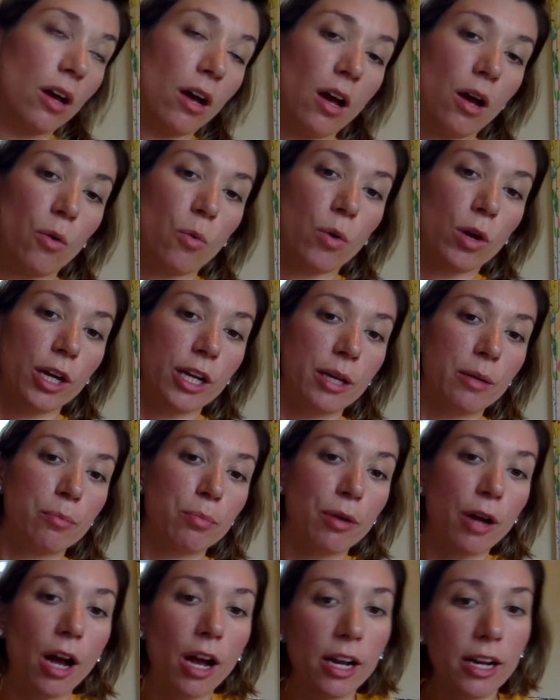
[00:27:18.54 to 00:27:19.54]
work in
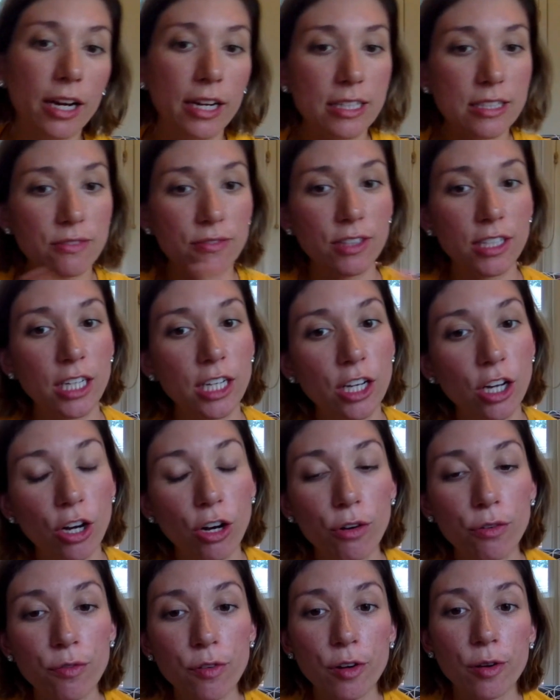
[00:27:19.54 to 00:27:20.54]
progress video
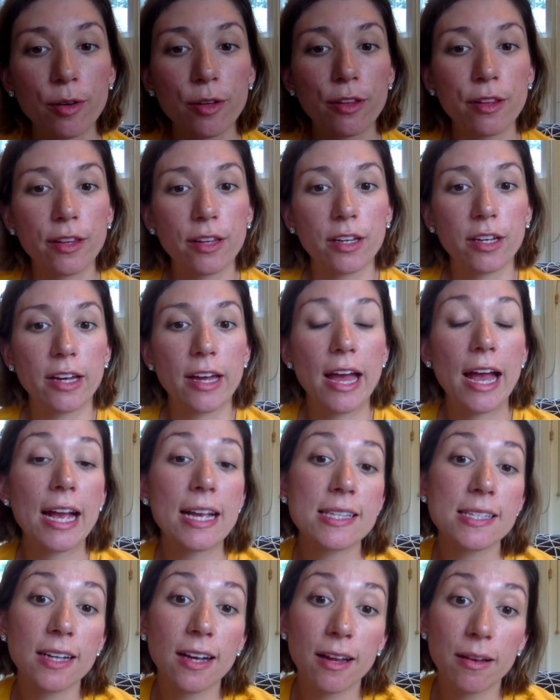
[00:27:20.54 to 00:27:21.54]
for the
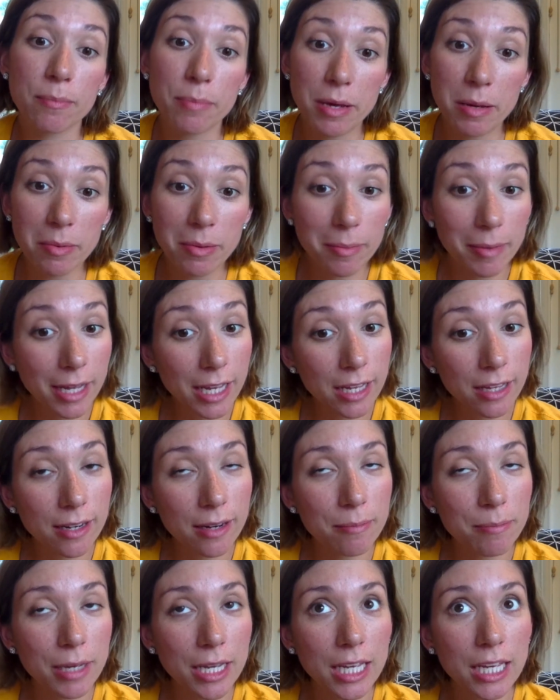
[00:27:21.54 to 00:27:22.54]
hexagon baby blanket
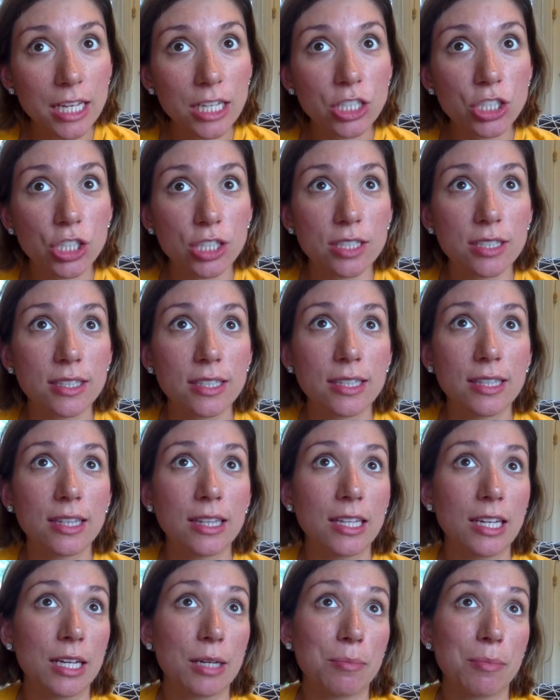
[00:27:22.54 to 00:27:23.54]
I'm making. Just
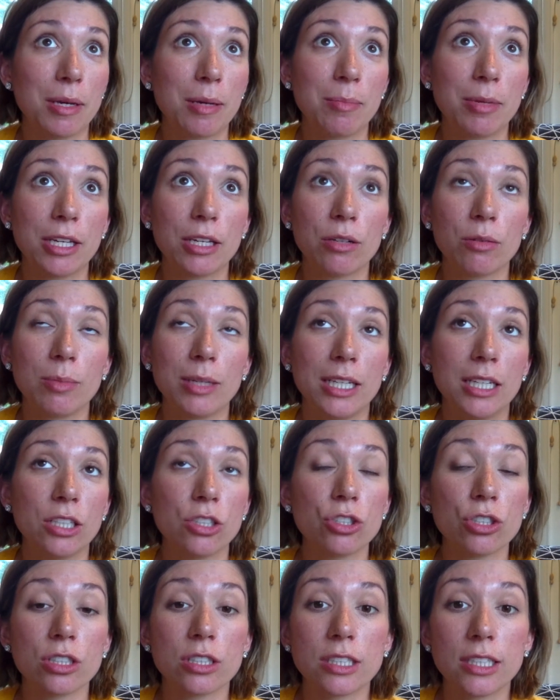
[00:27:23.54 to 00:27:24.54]
think maybe it'll be
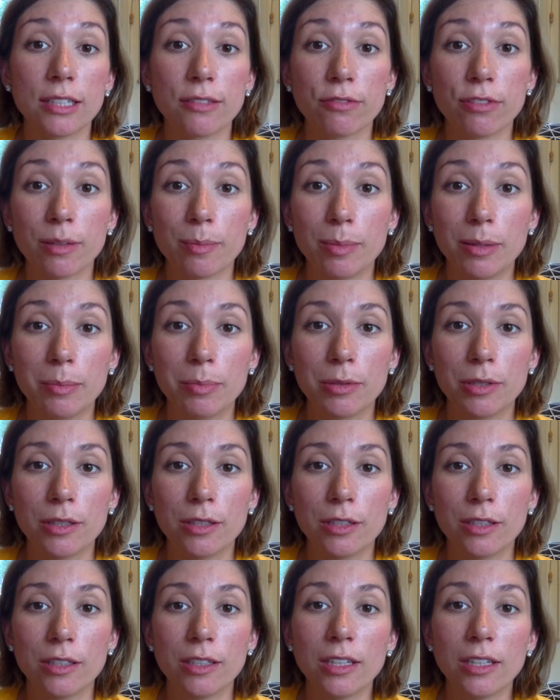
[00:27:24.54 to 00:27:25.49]
interesting for people